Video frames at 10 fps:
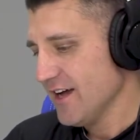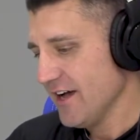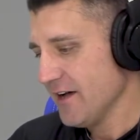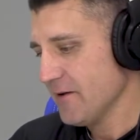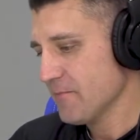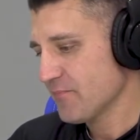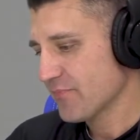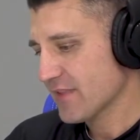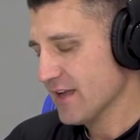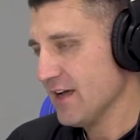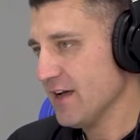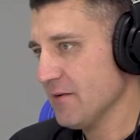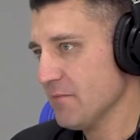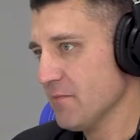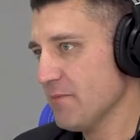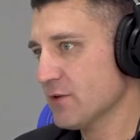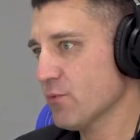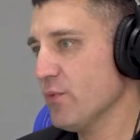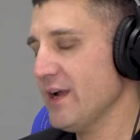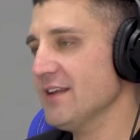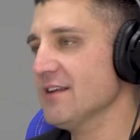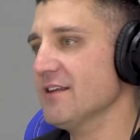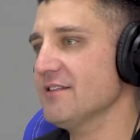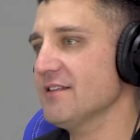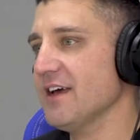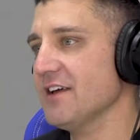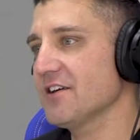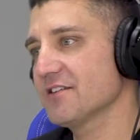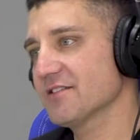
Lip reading: But when they